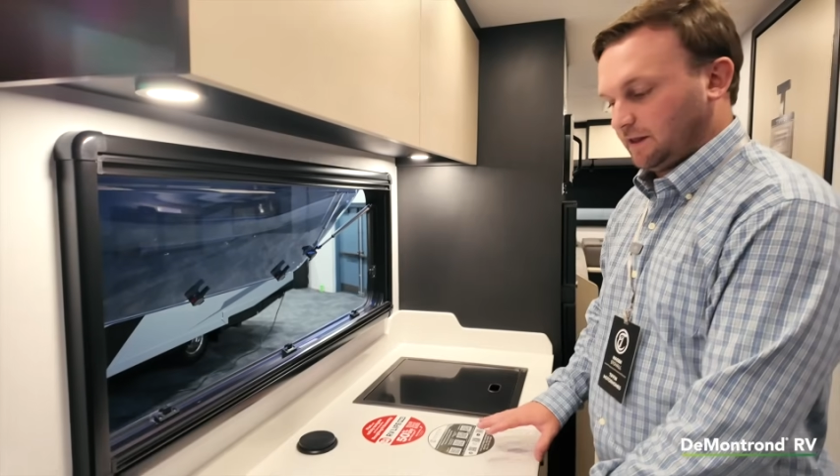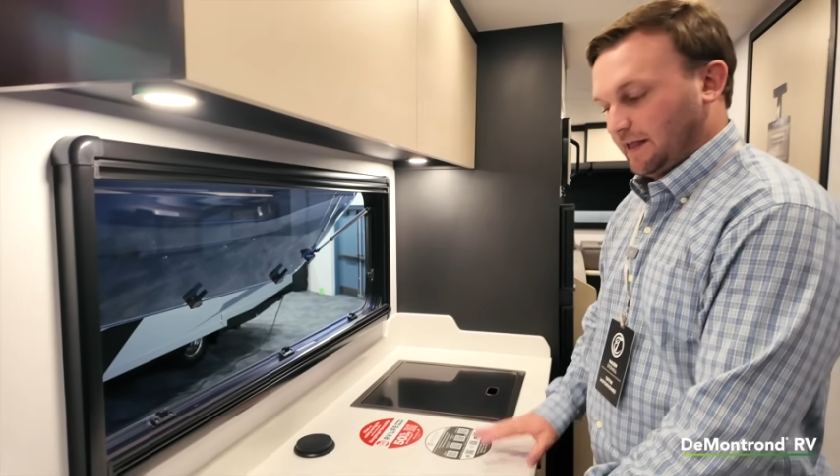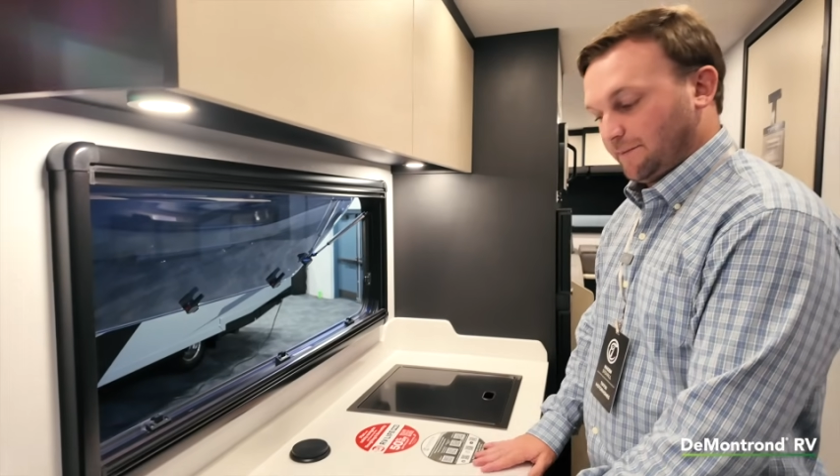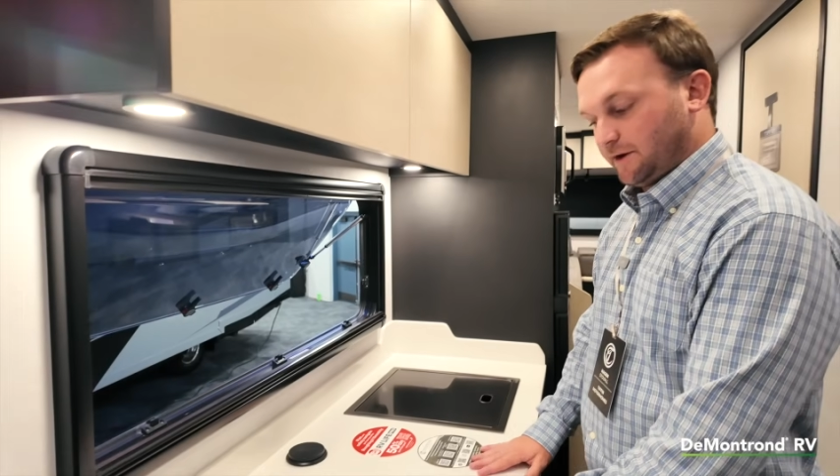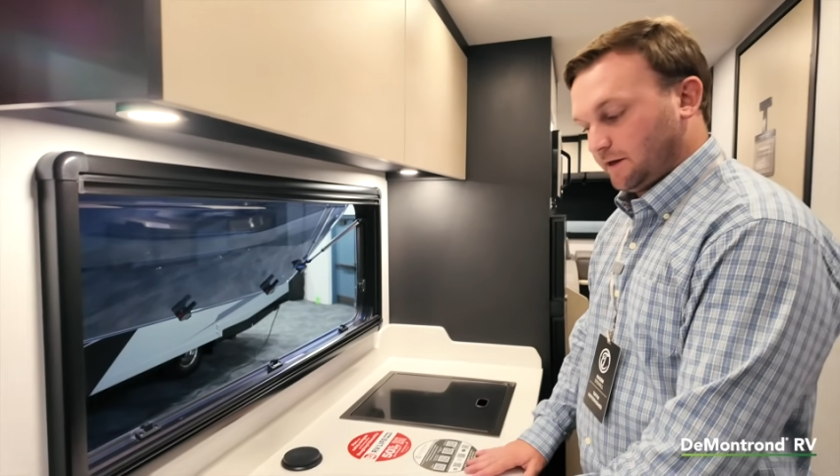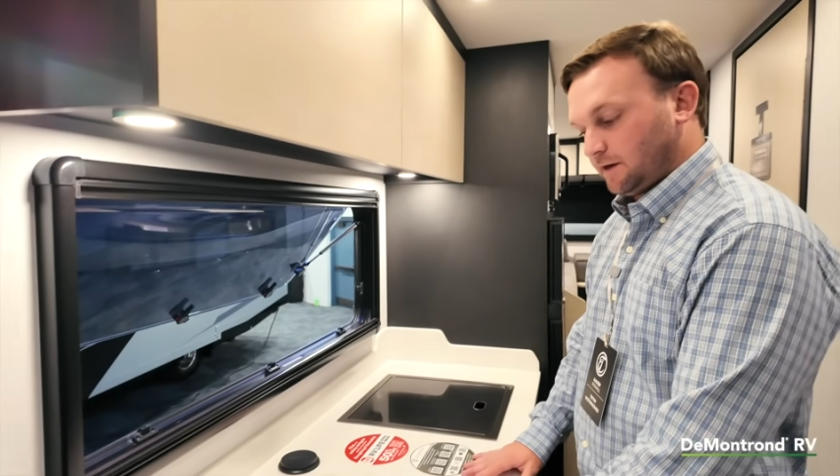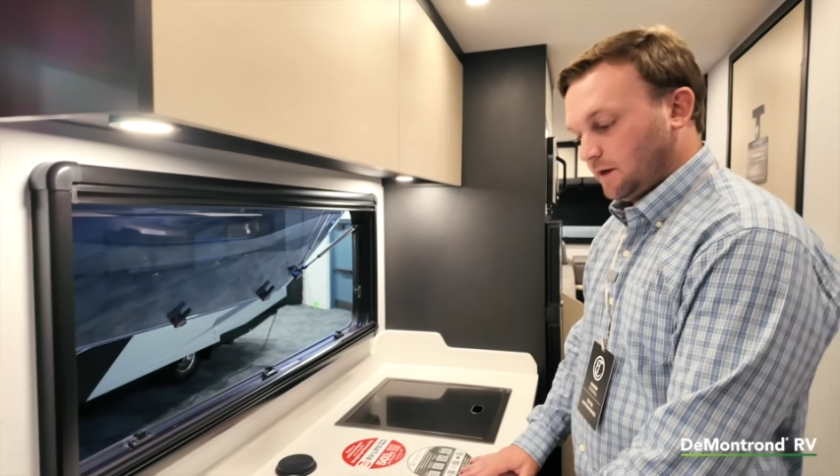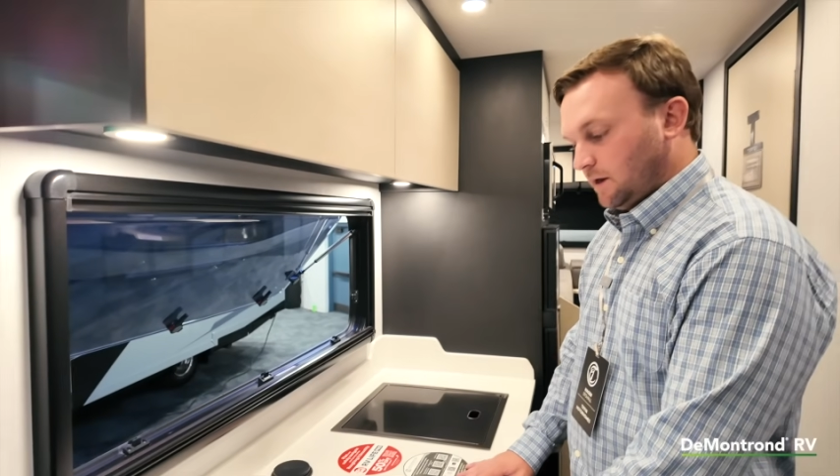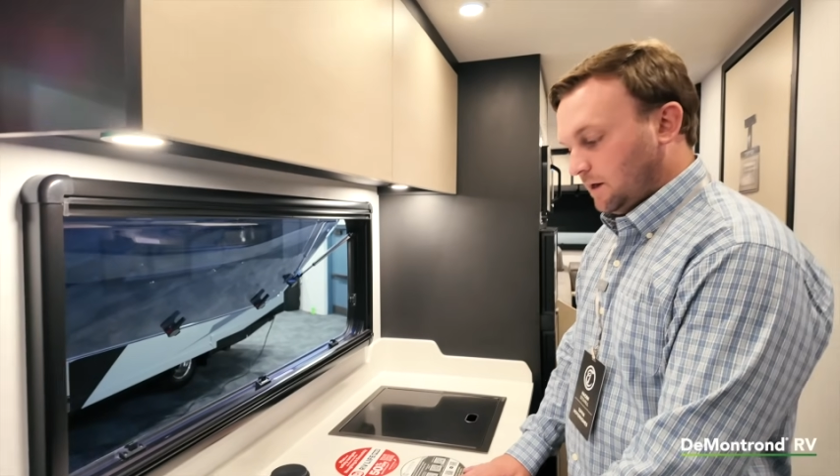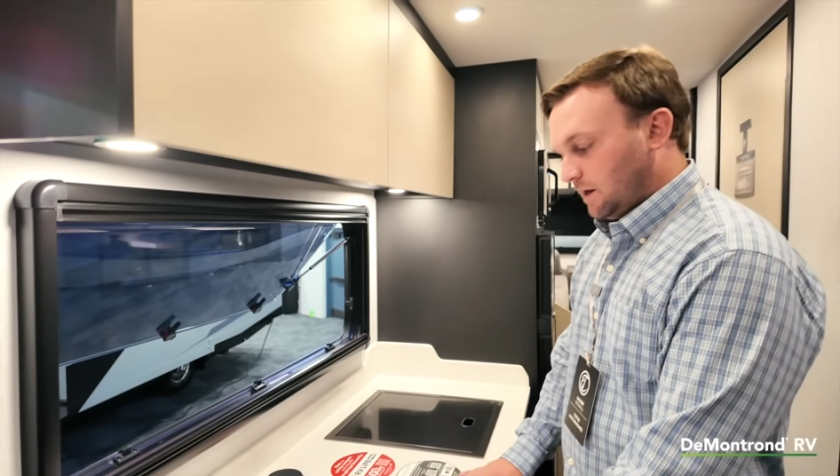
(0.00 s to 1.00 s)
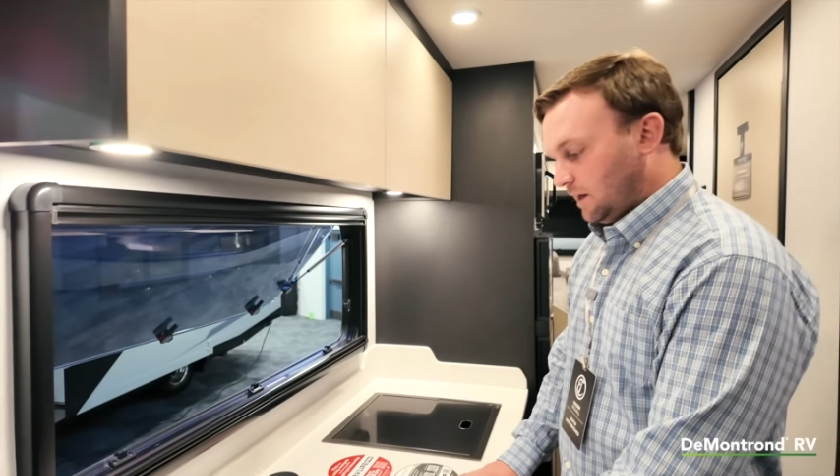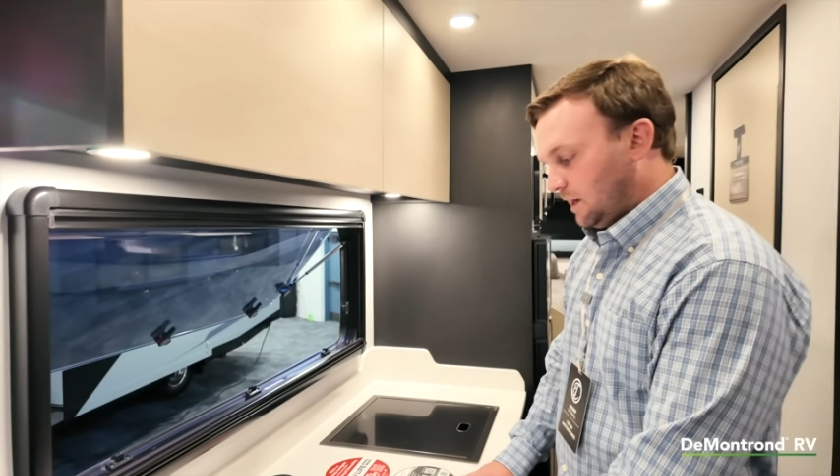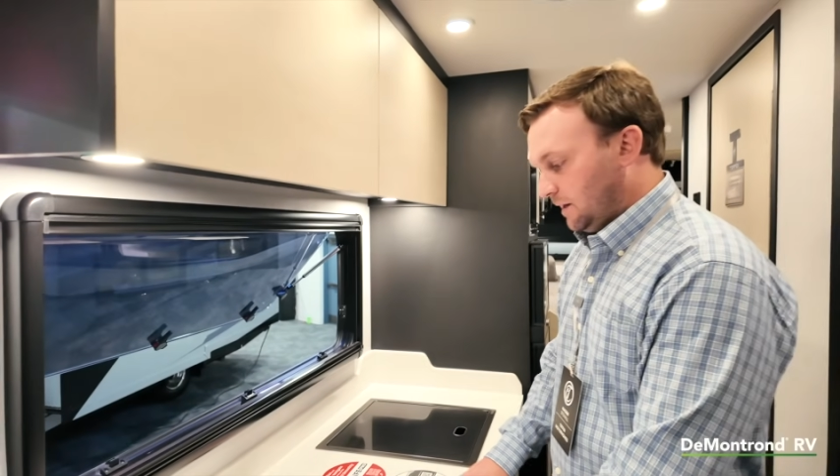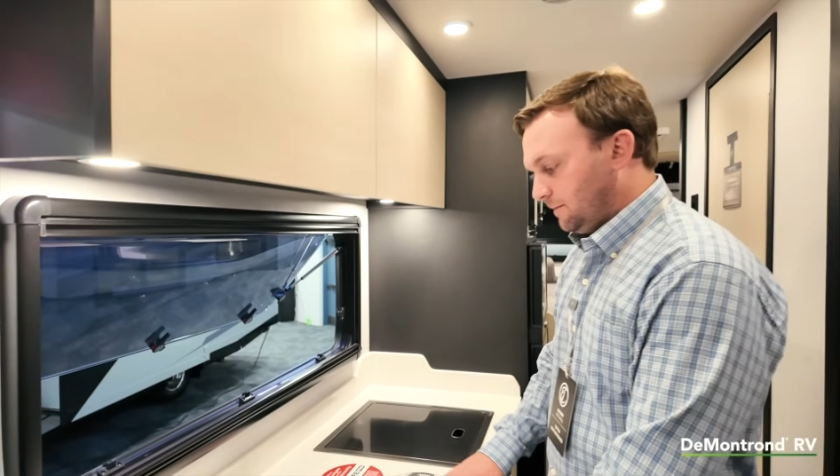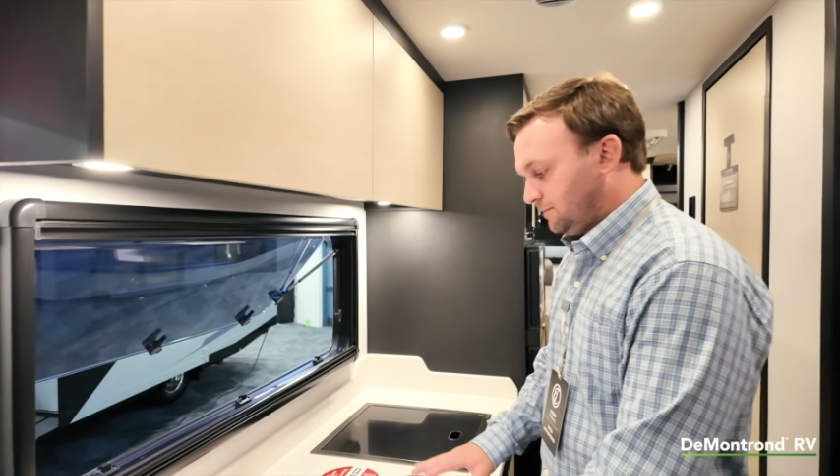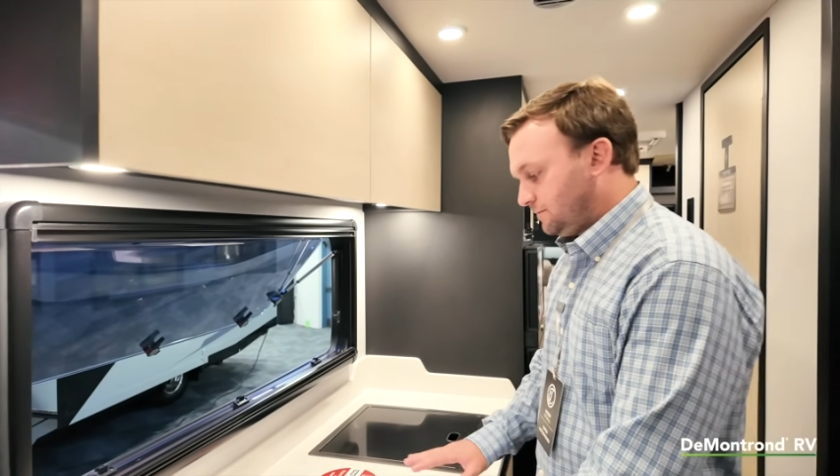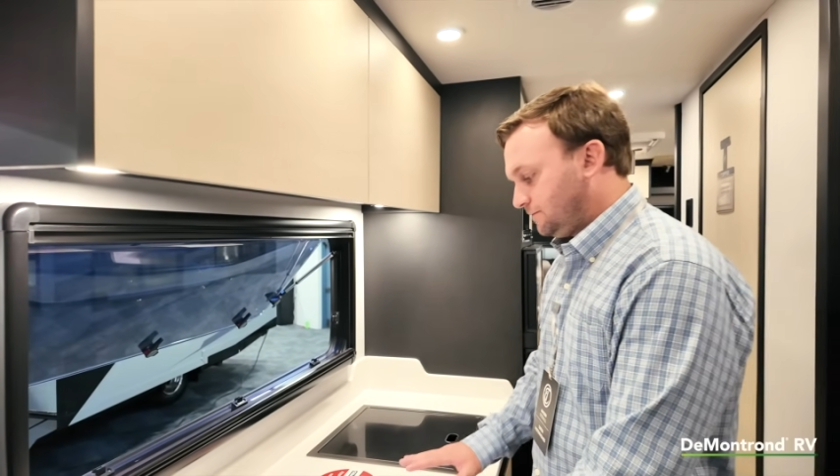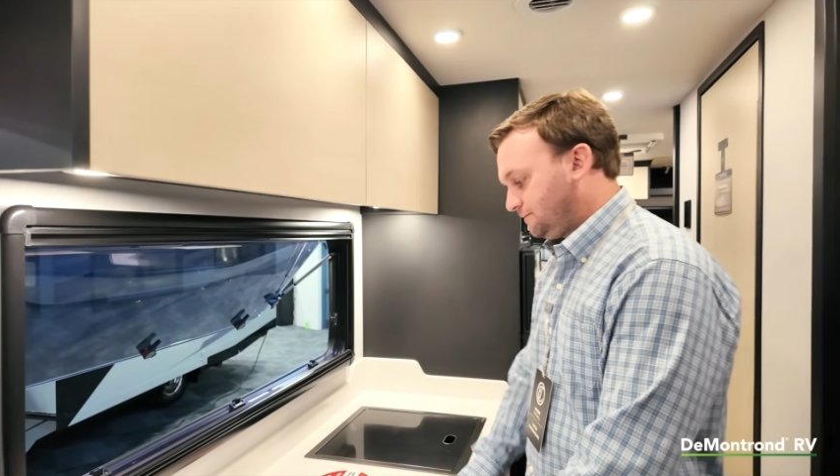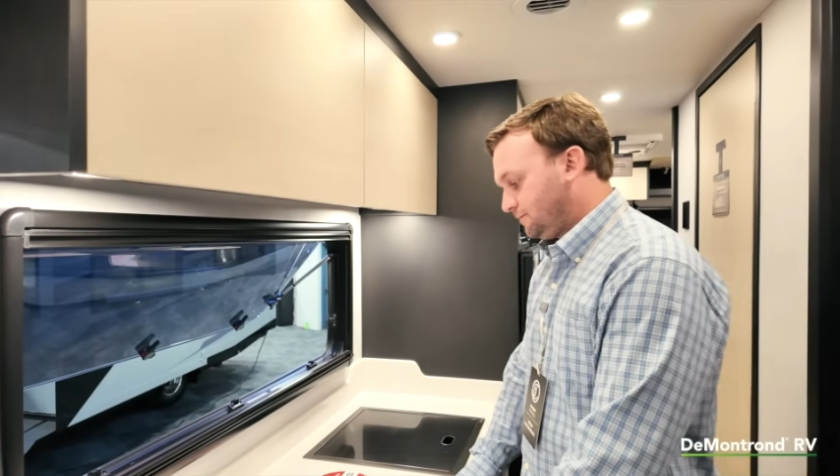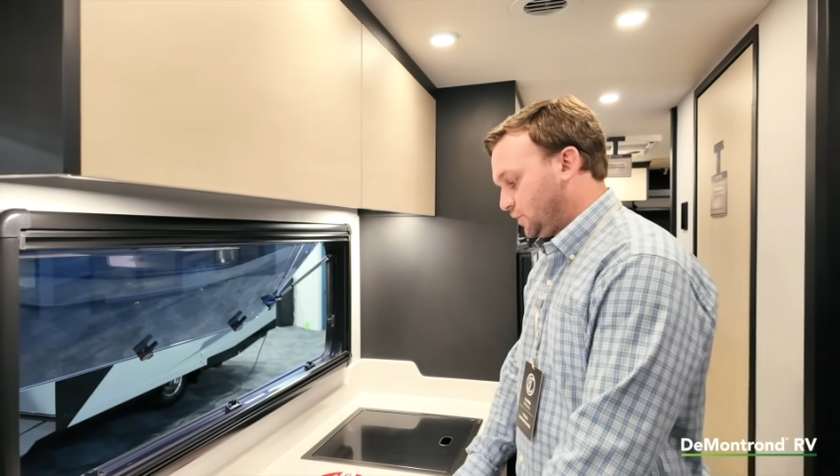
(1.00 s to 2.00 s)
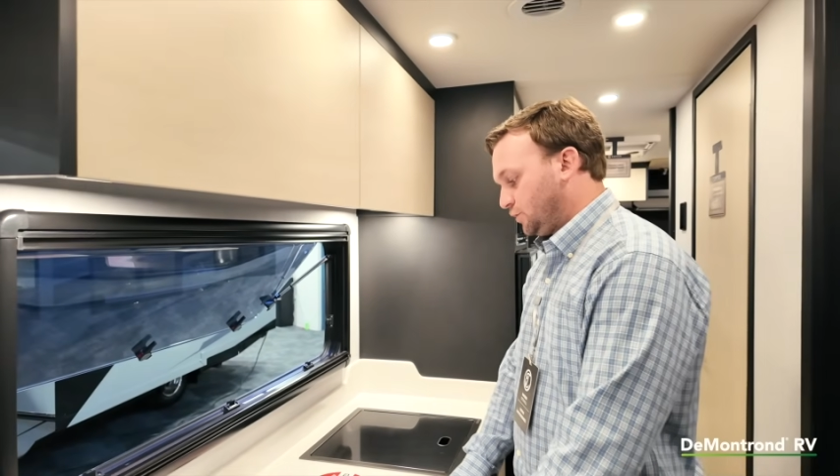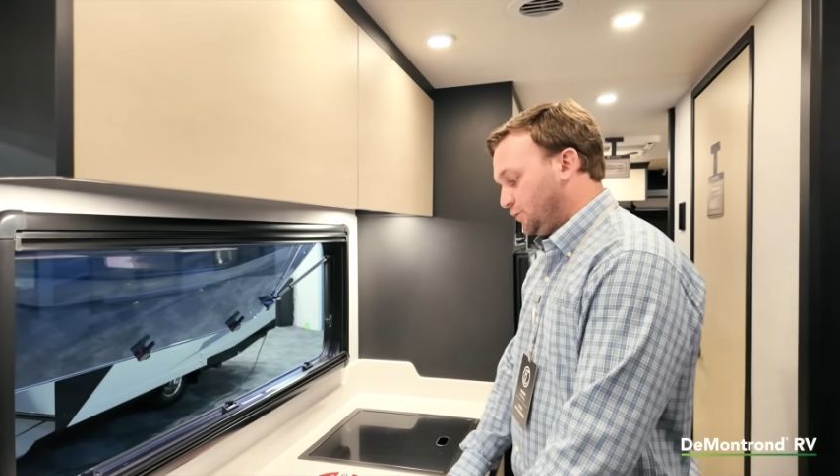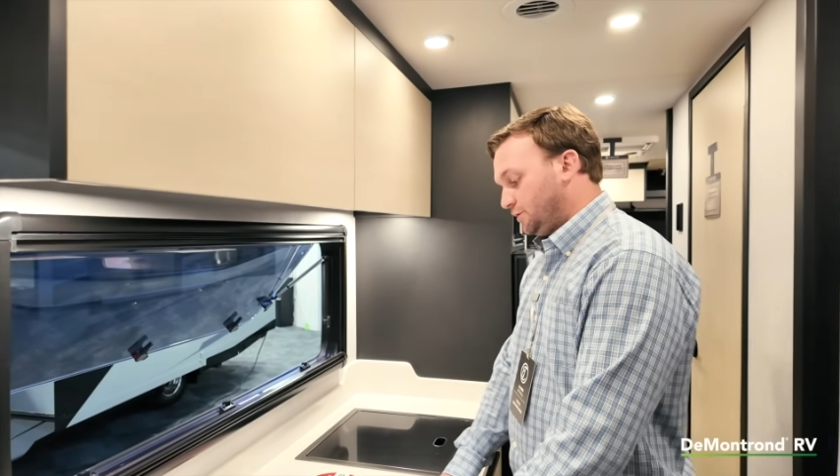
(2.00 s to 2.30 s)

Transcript: laminate glued